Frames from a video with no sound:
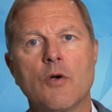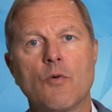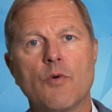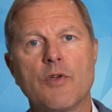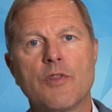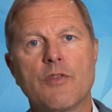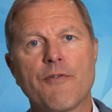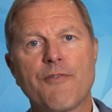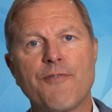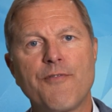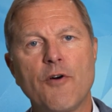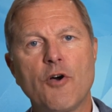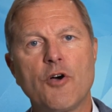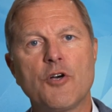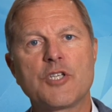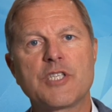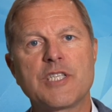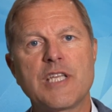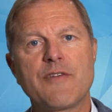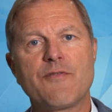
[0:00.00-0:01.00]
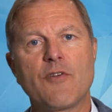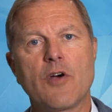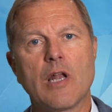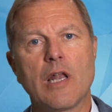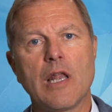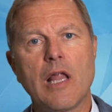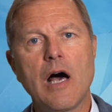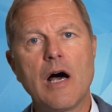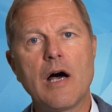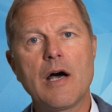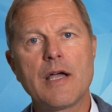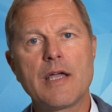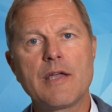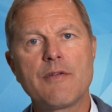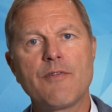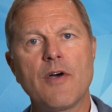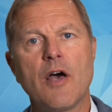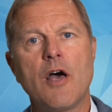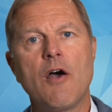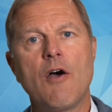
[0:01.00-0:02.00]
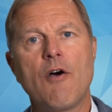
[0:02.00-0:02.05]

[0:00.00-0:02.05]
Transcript: with the first ever live,